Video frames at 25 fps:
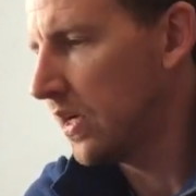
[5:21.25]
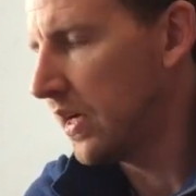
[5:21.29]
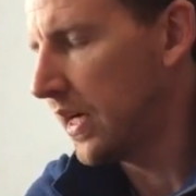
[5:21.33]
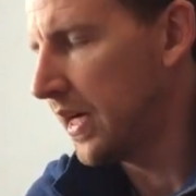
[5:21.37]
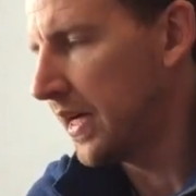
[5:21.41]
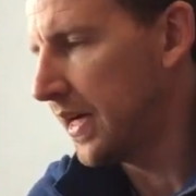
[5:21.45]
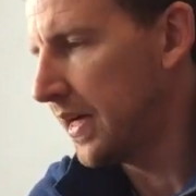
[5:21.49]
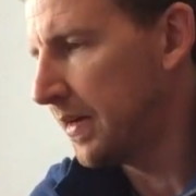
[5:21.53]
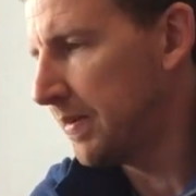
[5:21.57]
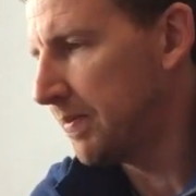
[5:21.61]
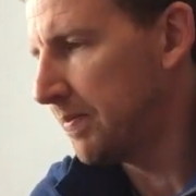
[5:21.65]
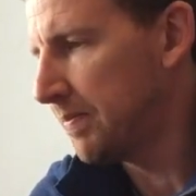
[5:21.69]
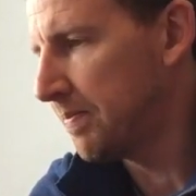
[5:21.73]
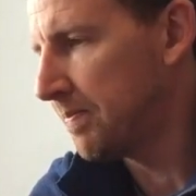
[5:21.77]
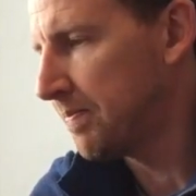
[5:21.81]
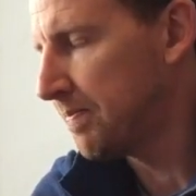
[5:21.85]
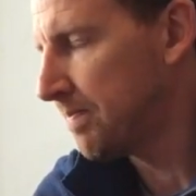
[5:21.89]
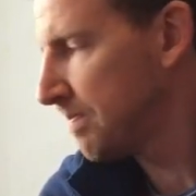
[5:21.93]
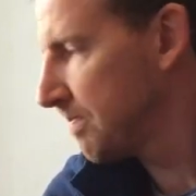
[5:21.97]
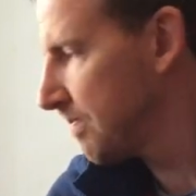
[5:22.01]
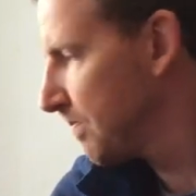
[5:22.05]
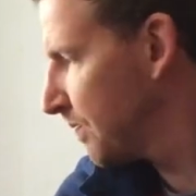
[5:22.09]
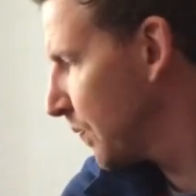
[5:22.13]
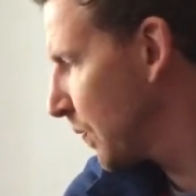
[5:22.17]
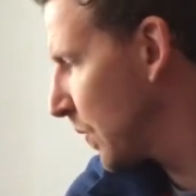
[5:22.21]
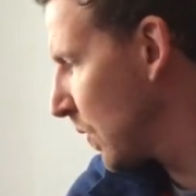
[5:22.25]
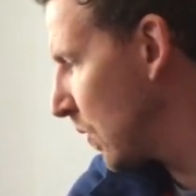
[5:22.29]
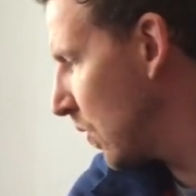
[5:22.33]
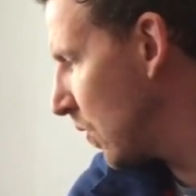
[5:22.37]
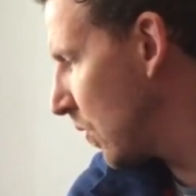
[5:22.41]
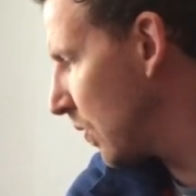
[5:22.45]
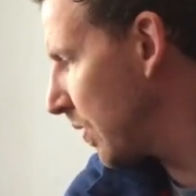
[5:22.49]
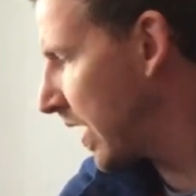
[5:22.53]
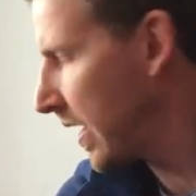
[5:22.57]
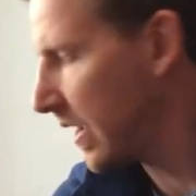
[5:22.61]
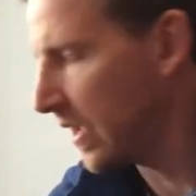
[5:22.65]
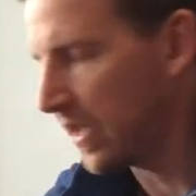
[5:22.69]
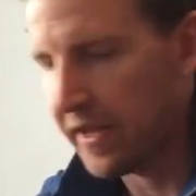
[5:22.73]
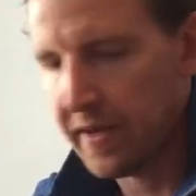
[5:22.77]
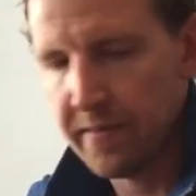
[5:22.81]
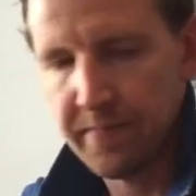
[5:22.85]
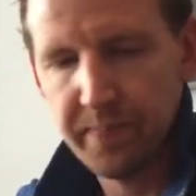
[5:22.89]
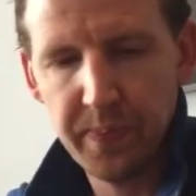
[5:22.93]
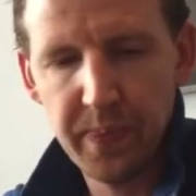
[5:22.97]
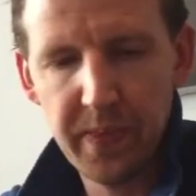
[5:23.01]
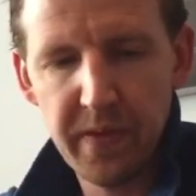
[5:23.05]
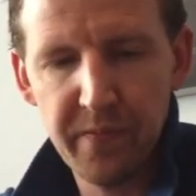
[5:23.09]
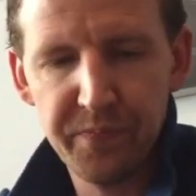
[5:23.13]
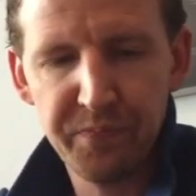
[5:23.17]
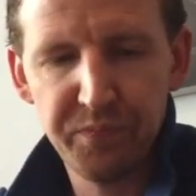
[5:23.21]
Um, all they
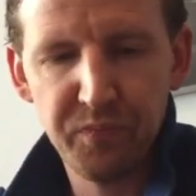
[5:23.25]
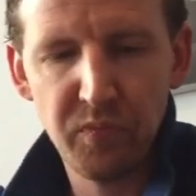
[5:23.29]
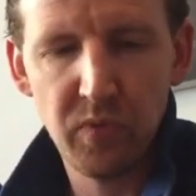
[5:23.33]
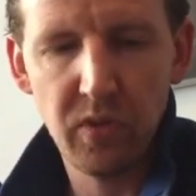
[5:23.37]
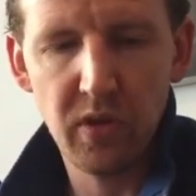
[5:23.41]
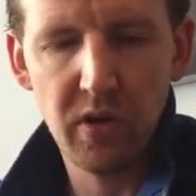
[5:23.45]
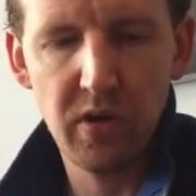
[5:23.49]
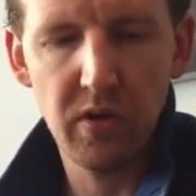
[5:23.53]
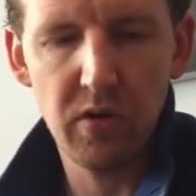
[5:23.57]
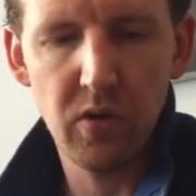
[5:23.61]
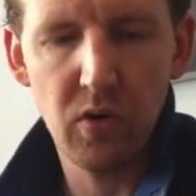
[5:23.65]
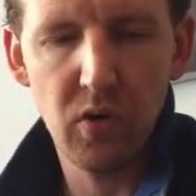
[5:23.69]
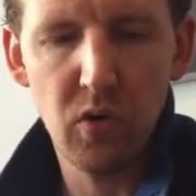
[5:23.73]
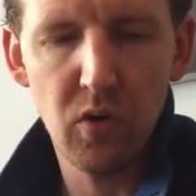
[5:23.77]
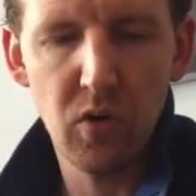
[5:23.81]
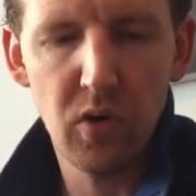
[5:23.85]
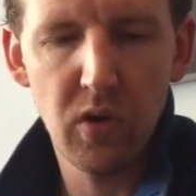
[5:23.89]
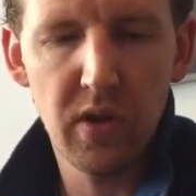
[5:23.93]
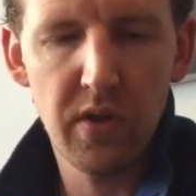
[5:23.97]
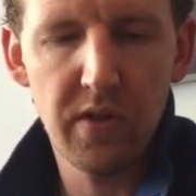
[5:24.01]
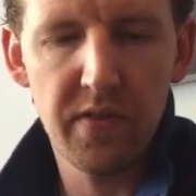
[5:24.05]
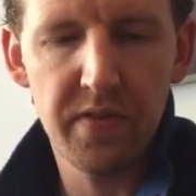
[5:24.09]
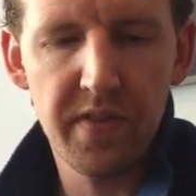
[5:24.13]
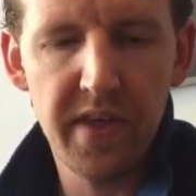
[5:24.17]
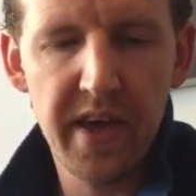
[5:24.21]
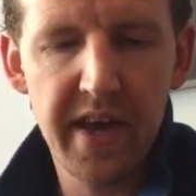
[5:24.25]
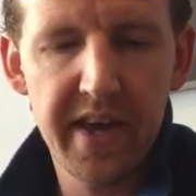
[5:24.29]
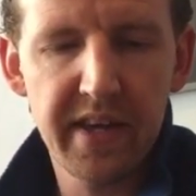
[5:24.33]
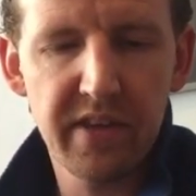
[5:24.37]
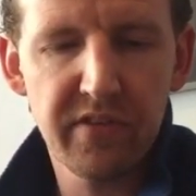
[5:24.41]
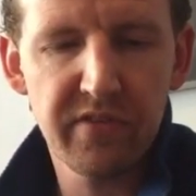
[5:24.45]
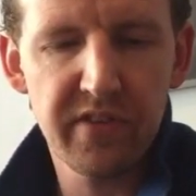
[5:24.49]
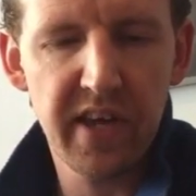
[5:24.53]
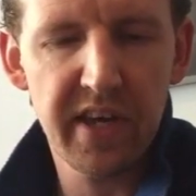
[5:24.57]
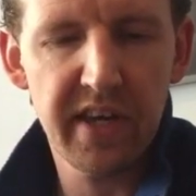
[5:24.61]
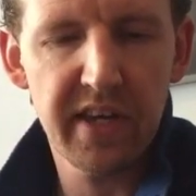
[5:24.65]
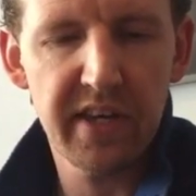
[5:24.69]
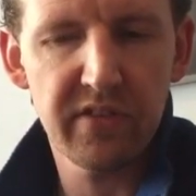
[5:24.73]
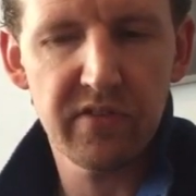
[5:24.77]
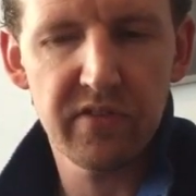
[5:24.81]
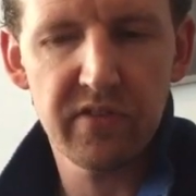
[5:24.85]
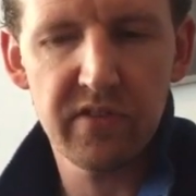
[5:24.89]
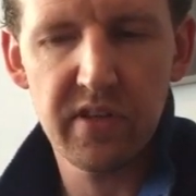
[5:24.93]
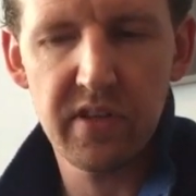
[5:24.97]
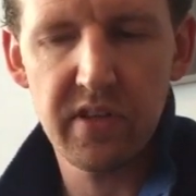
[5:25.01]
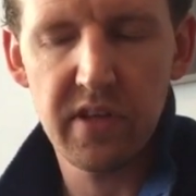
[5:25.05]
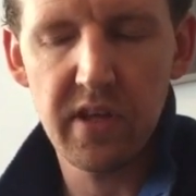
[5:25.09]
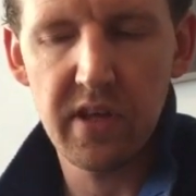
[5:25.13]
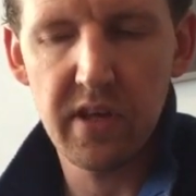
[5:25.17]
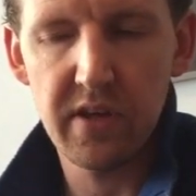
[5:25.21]
all they say is
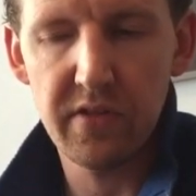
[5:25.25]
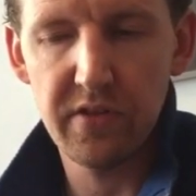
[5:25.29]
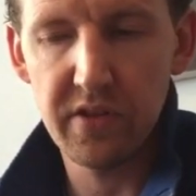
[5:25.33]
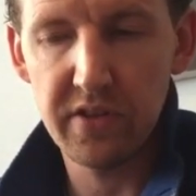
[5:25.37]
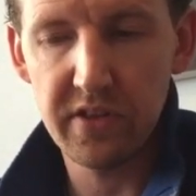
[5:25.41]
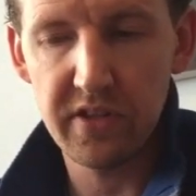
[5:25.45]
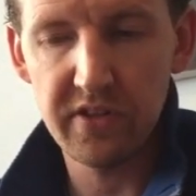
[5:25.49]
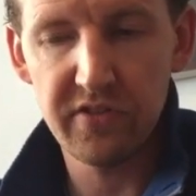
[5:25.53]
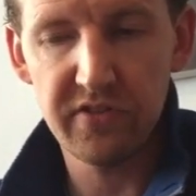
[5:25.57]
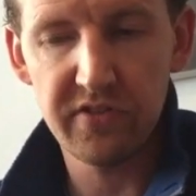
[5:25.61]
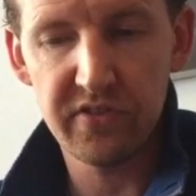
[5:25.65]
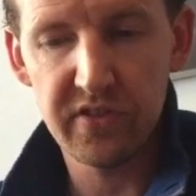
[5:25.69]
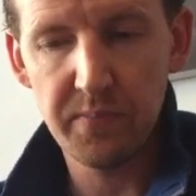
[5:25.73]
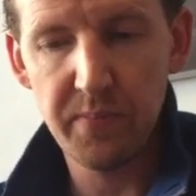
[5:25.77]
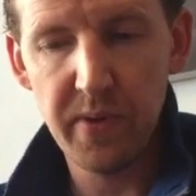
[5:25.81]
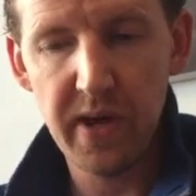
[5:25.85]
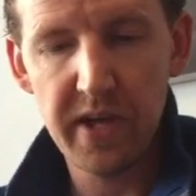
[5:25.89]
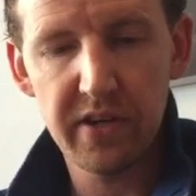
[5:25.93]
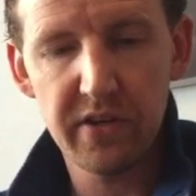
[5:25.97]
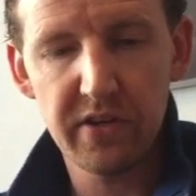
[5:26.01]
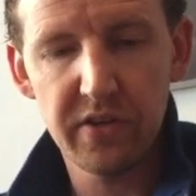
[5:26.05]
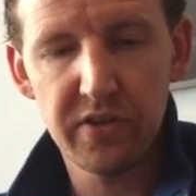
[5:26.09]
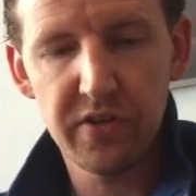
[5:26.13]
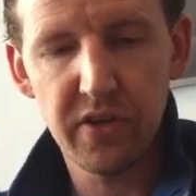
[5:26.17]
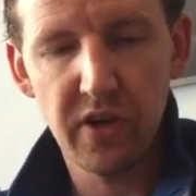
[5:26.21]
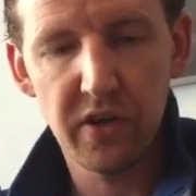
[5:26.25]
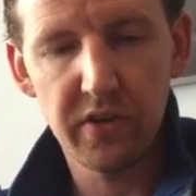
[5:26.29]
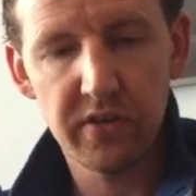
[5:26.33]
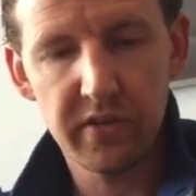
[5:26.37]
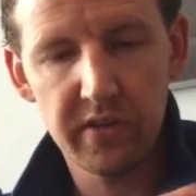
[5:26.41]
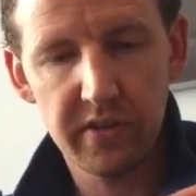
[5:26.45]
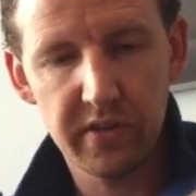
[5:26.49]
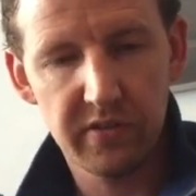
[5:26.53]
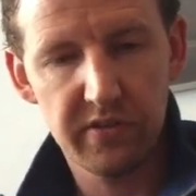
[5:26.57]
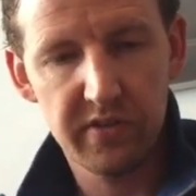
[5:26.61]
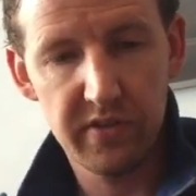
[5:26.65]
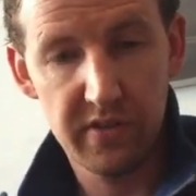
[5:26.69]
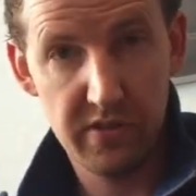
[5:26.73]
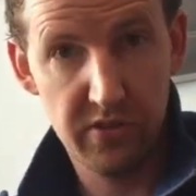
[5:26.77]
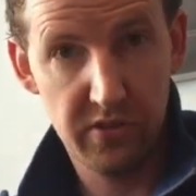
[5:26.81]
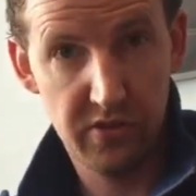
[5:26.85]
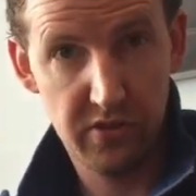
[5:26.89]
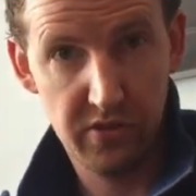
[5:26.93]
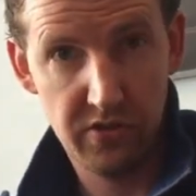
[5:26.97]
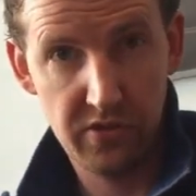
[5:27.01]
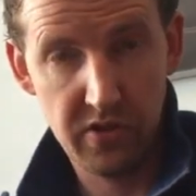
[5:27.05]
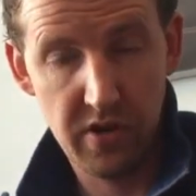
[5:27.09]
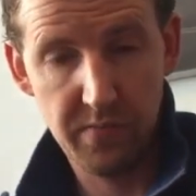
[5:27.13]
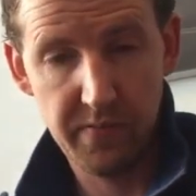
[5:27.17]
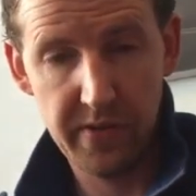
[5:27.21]
uh, that this is dependent on. You can see this
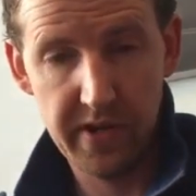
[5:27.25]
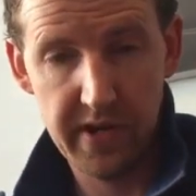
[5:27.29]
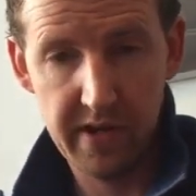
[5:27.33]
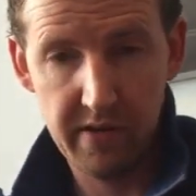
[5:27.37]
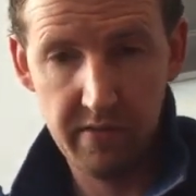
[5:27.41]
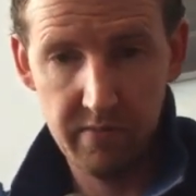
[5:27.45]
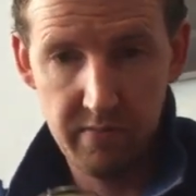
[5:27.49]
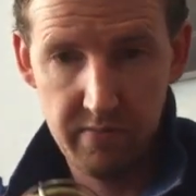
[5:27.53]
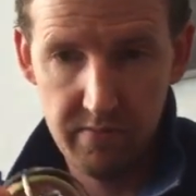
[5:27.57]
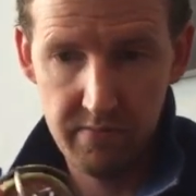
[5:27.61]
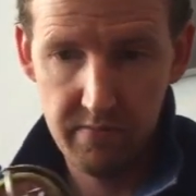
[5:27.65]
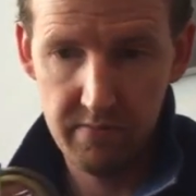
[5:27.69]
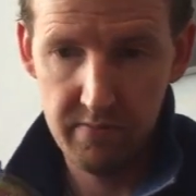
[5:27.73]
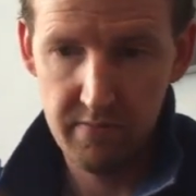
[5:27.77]
stop now.